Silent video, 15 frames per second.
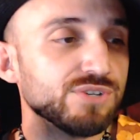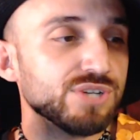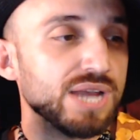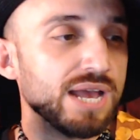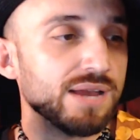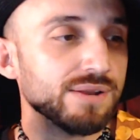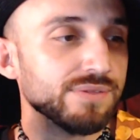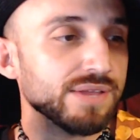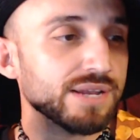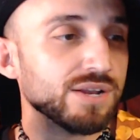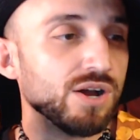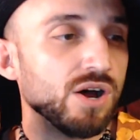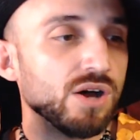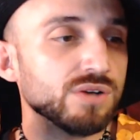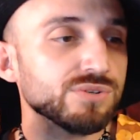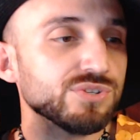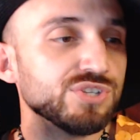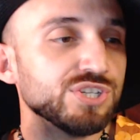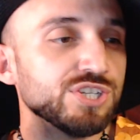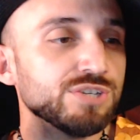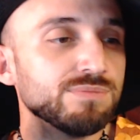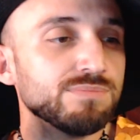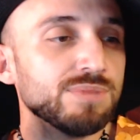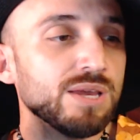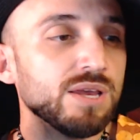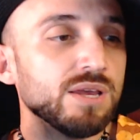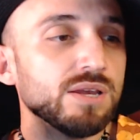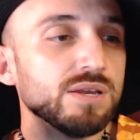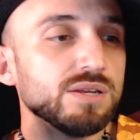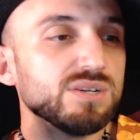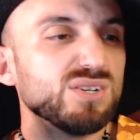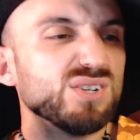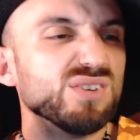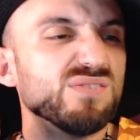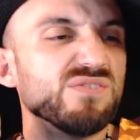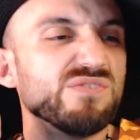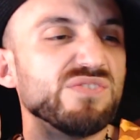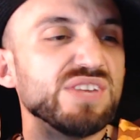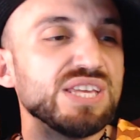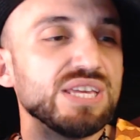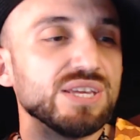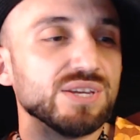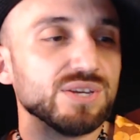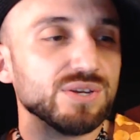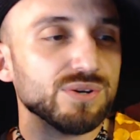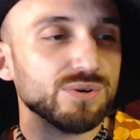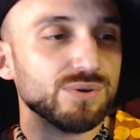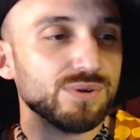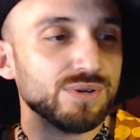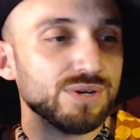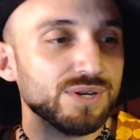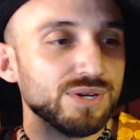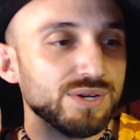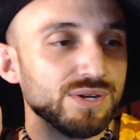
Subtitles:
shadow that caused him to feel,